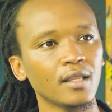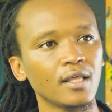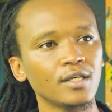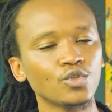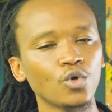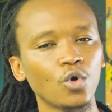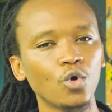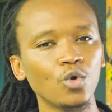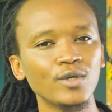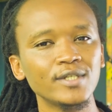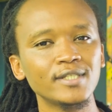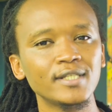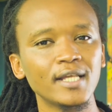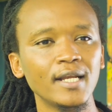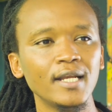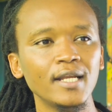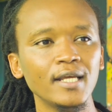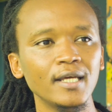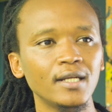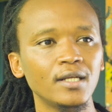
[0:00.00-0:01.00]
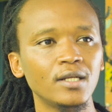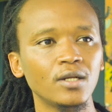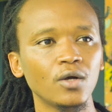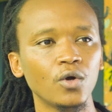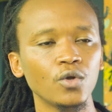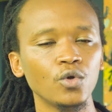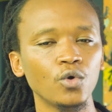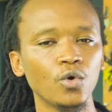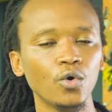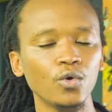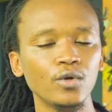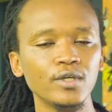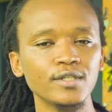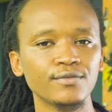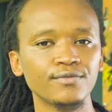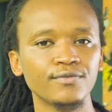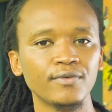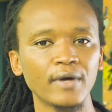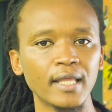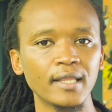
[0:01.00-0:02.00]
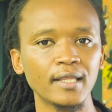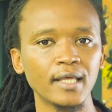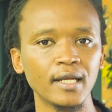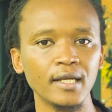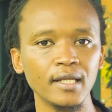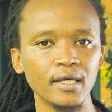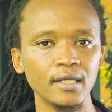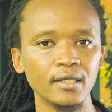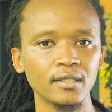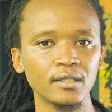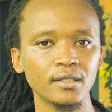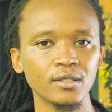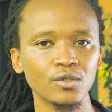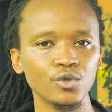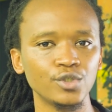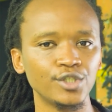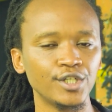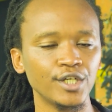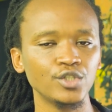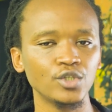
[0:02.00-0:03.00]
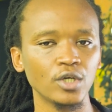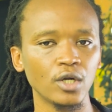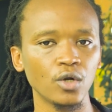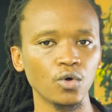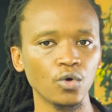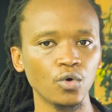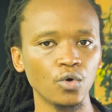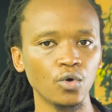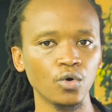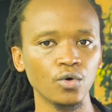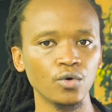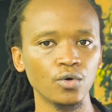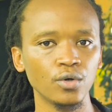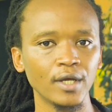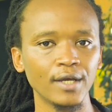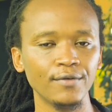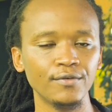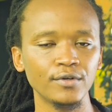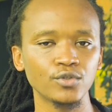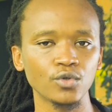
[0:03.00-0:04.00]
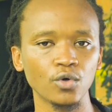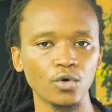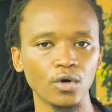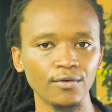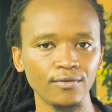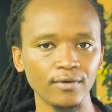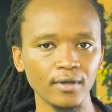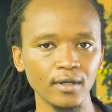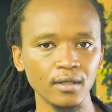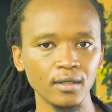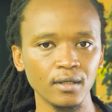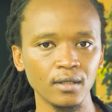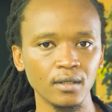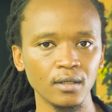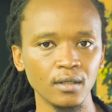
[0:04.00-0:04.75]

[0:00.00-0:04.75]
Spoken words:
there's always the need, or you always find the need to change your logo every so often.